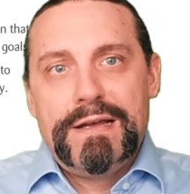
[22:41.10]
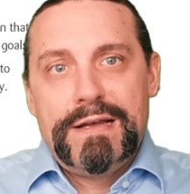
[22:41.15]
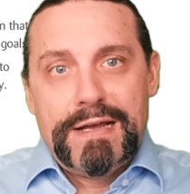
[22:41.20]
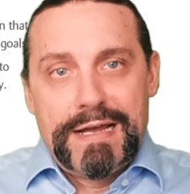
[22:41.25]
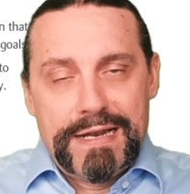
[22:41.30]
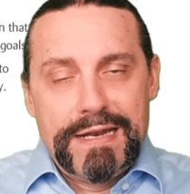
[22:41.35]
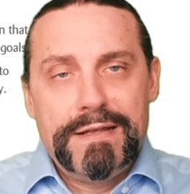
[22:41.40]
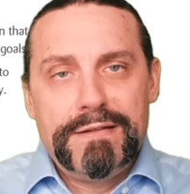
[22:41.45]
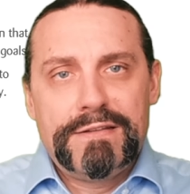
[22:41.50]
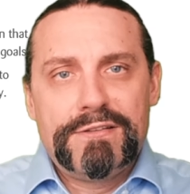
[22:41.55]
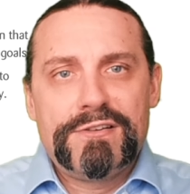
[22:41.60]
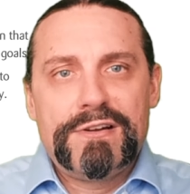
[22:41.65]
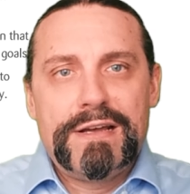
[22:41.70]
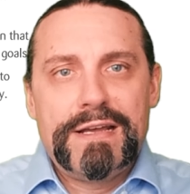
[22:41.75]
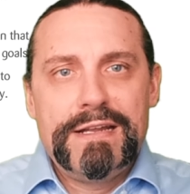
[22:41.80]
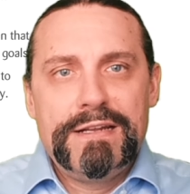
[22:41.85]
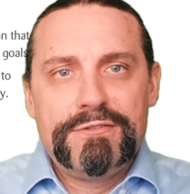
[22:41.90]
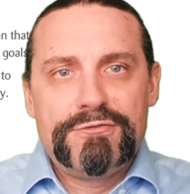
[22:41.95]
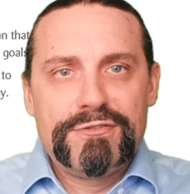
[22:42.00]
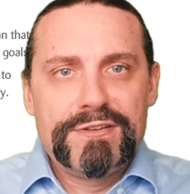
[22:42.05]
An
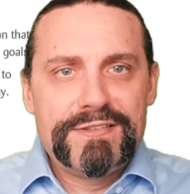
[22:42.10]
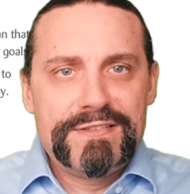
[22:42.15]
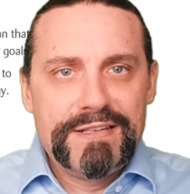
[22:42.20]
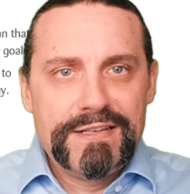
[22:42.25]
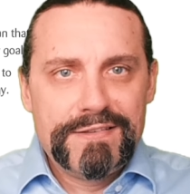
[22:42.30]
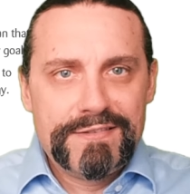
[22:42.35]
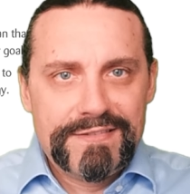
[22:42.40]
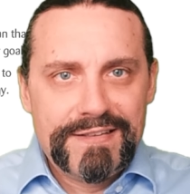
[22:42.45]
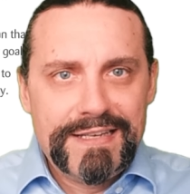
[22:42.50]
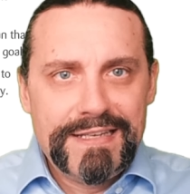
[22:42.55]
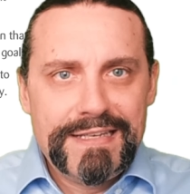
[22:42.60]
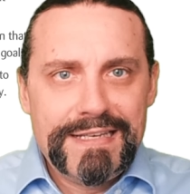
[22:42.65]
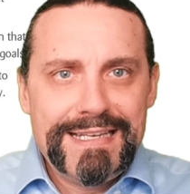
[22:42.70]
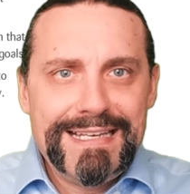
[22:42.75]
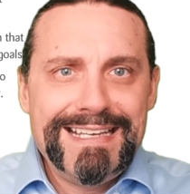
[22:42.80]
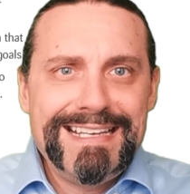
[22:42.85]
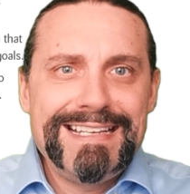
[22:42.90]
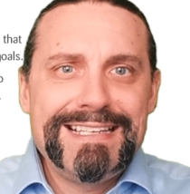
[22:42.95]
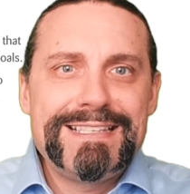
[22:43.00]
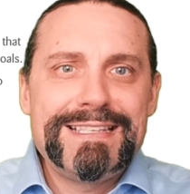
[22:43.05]
interesting thing
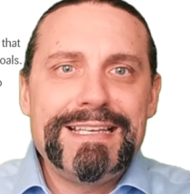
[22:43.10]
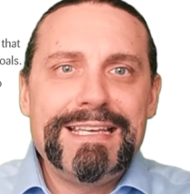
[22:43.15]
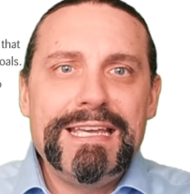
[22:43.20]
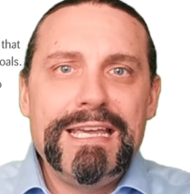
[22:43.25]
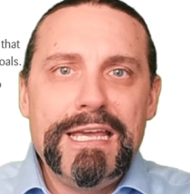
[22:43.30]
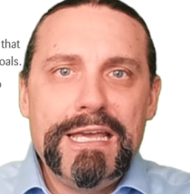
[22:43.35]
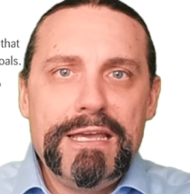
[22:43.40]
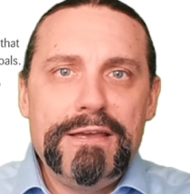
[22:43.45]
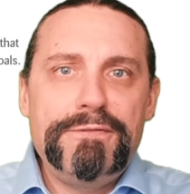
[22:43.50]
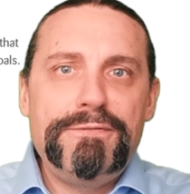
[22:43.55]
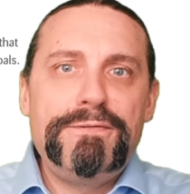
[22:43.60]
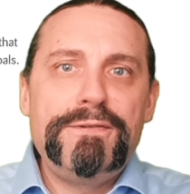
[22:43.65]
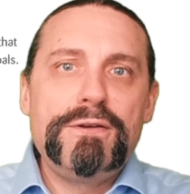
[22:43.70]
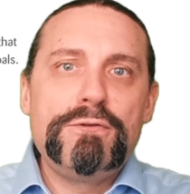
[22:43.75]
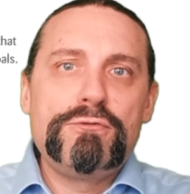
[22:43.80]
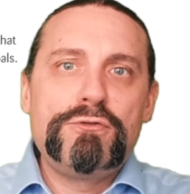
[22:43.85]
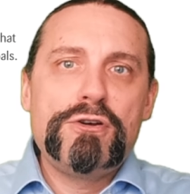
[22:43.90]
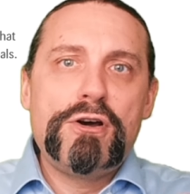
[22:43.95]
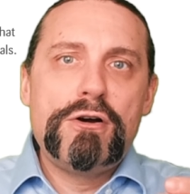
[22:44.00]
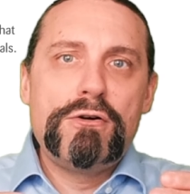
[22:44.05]
is if
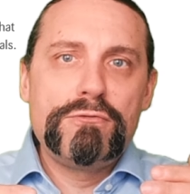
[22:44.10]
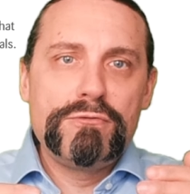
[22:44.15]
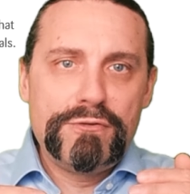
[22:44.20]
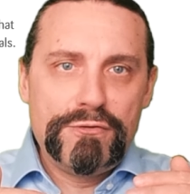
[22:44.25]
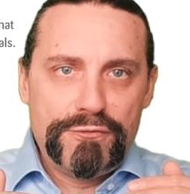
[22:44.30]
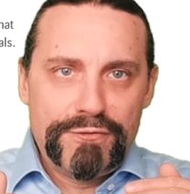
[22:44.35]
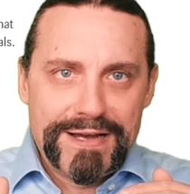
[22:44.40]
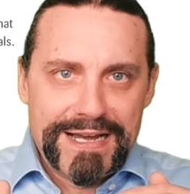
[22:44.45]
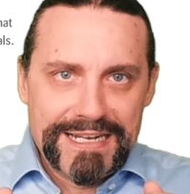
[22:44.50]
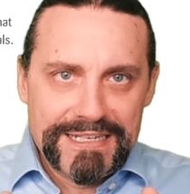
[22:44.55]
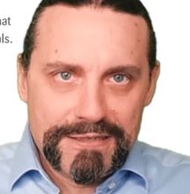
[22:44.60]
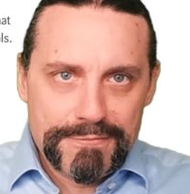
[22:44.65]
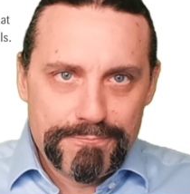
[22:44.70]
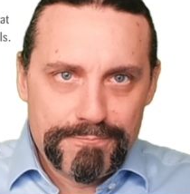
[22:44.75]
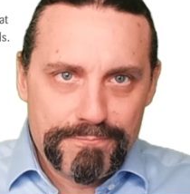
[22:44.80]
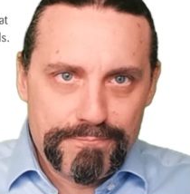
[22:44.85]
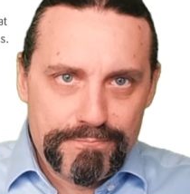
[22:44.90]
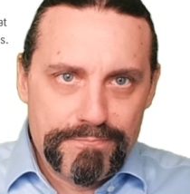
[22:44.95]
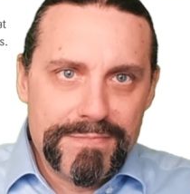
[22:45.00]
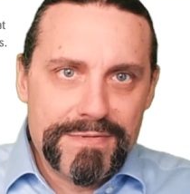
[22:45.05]
you don't find
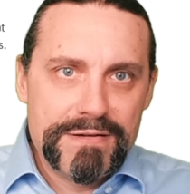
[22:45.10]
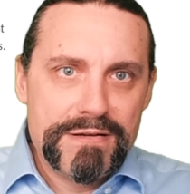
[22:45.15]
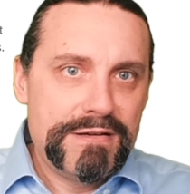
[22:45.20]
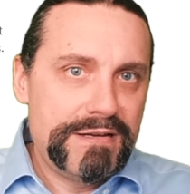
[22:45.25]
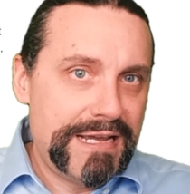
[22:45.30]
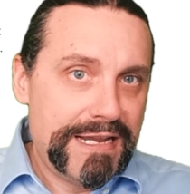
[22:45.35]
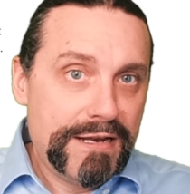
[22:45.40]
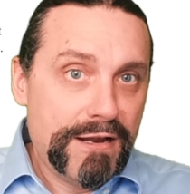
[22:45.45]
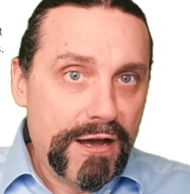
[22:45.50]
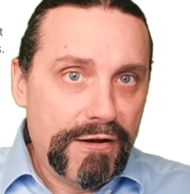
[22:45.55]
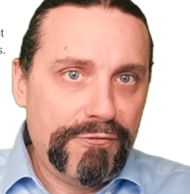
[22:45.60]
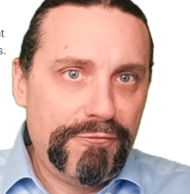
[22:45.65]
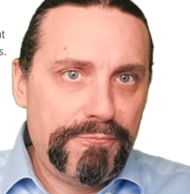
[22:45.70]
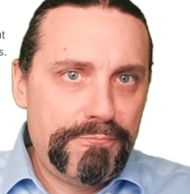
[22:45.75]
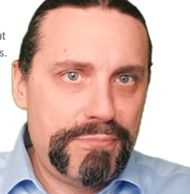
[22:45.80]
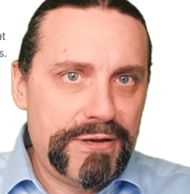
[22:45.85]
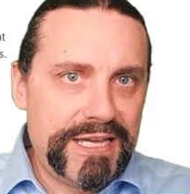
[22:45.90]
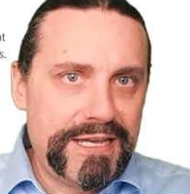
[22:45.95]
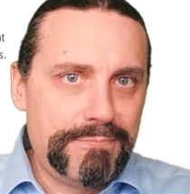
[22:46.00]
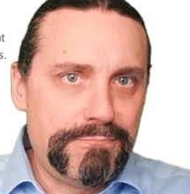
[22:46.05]
enough
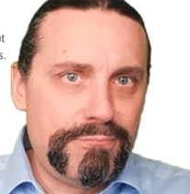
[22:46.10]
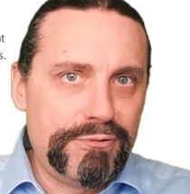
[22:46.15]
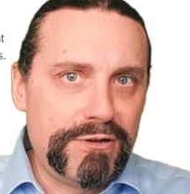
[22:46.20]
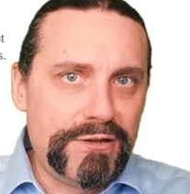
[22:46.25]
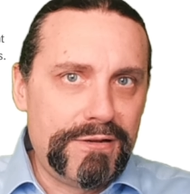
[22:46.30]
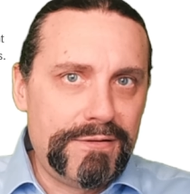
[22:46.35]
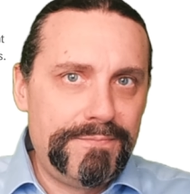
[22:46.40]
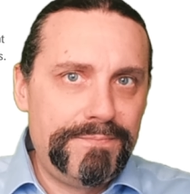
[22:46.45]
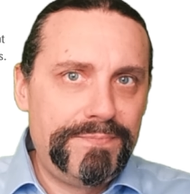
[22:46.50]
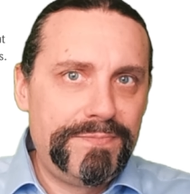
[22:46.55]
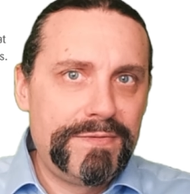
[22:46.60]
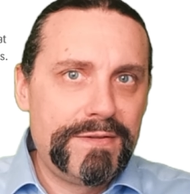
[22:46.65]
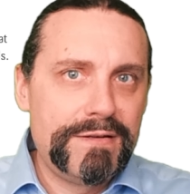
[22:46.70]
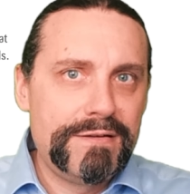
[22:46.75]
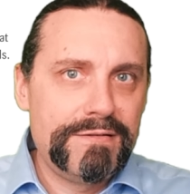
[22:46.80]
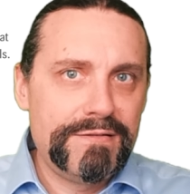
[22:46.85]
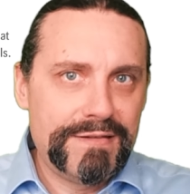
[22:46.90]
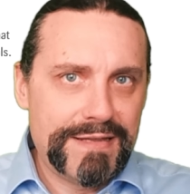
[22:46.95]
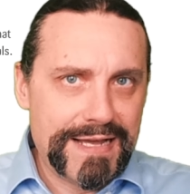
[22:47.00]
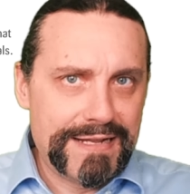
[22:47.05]
people
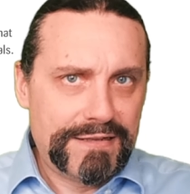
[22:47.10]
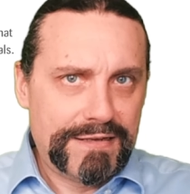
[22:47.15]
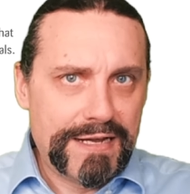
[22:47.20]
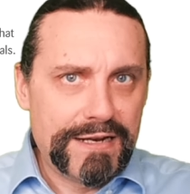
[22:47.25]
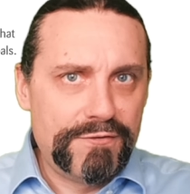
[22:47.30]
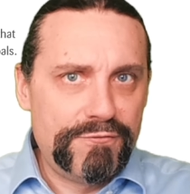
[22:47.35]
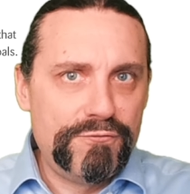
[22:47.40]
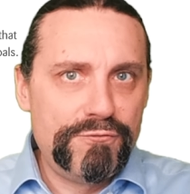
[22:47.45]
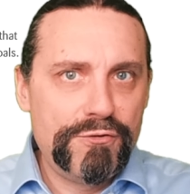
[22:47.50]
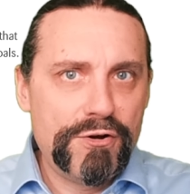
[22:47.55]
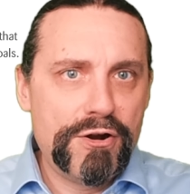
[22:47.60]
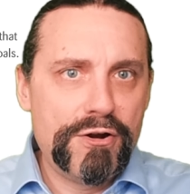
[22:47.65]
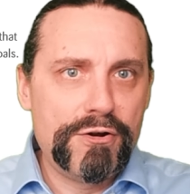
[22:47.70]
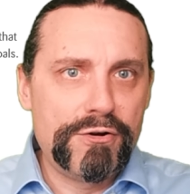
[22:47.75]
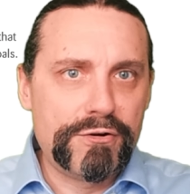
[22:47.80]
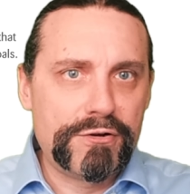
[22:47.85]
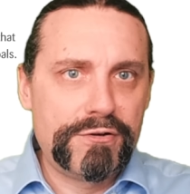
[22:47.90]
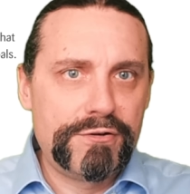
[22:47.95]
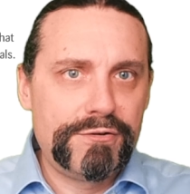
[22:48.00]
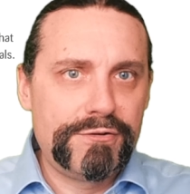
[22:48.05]
that can
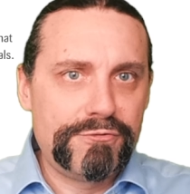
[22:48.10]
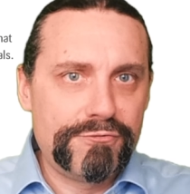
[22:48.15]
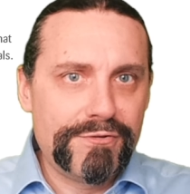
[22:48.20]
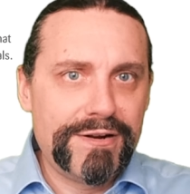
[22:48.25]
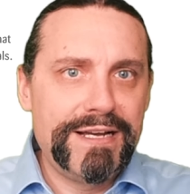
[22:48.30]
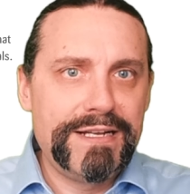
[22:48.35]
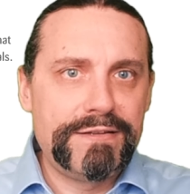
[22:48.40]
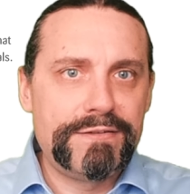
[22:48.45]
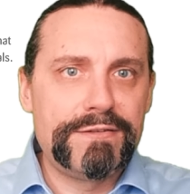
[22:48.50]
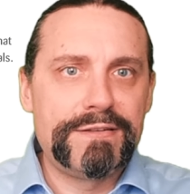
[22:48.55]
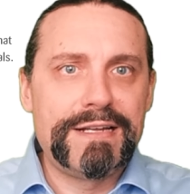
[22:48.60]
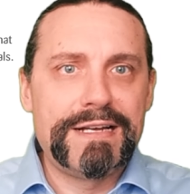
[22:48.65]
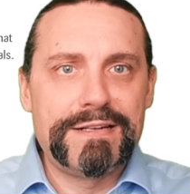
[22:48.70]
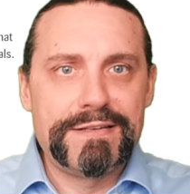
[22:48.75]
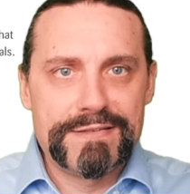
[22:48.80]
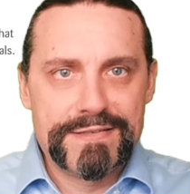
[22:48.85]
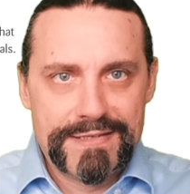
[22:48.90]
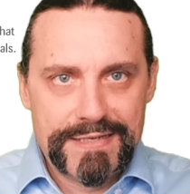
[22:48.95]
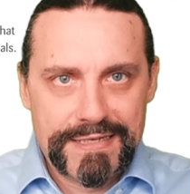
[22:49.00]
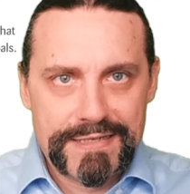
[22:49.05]
work greater than
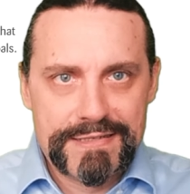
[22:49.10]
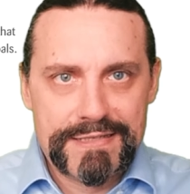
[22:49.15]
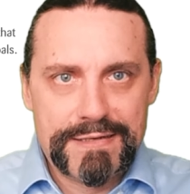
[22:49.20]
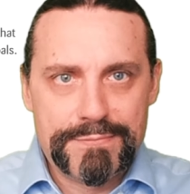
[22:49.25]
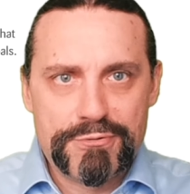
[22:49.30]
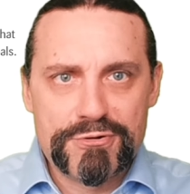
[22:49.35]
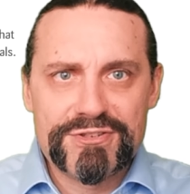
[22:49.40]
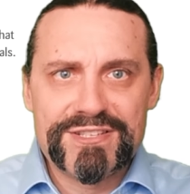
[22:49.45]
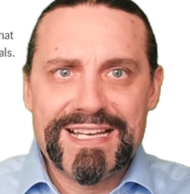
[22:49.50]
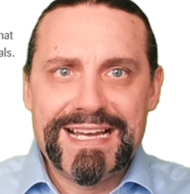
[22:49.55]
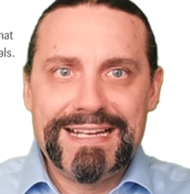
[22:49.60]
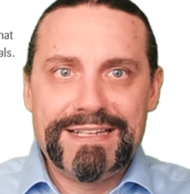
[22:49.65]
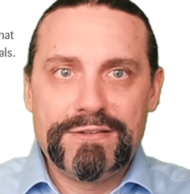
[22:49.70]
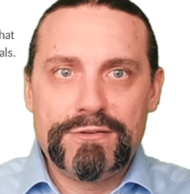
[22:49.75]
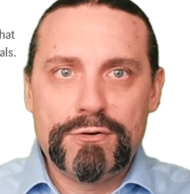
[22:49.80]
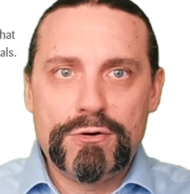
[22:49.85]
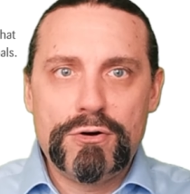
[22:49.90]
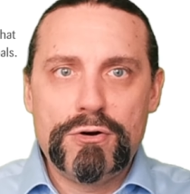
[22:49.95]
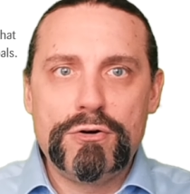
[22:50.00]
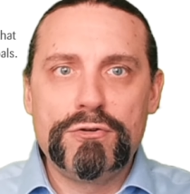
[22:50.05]
60%
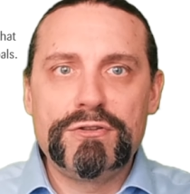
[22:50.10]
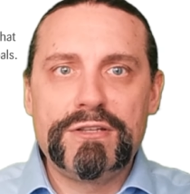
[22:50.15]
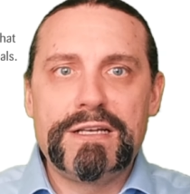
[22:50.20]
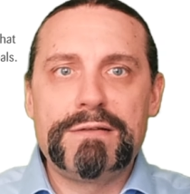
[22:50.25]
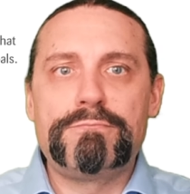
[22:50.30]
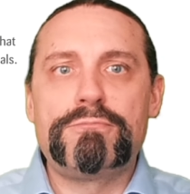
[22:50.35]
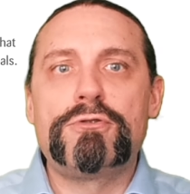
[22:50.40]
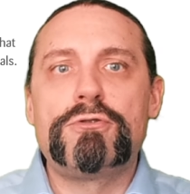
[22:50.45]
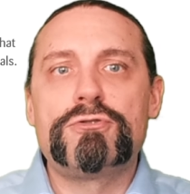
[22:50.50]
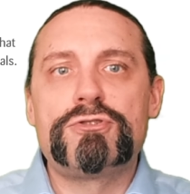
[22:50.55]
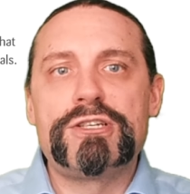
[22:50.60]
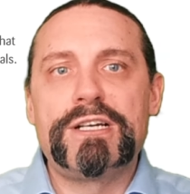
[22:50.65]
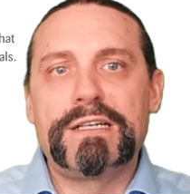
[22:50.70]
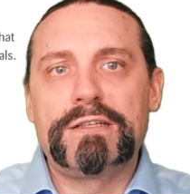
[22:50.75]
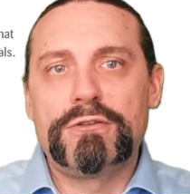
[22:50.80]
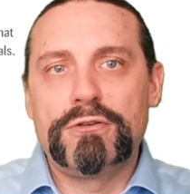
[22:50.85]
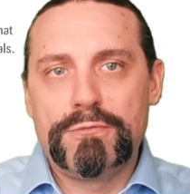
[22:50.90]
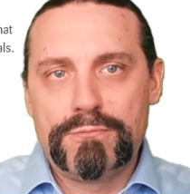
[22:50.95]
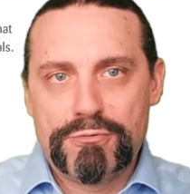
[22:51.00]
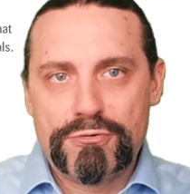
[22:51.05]
on that
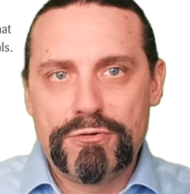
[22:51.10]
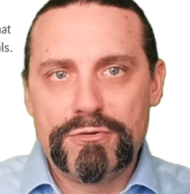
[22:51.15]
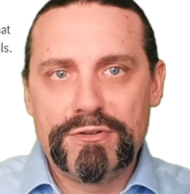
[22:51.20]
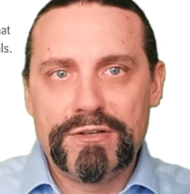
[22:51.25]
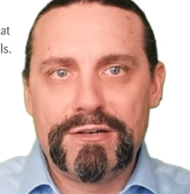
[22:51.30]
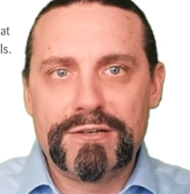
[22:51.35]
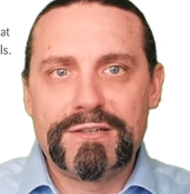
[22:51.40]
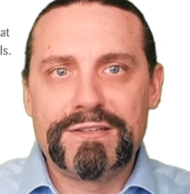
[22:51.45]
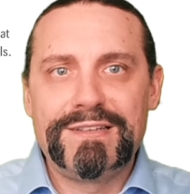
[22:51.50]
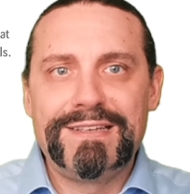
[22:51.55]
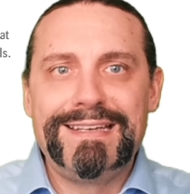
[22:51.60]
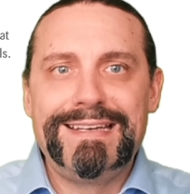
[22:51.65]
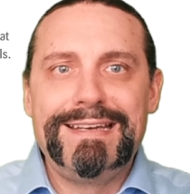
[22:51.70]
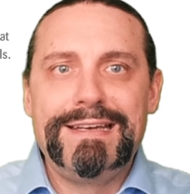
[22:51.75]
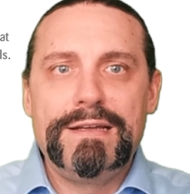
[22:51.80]
project or product,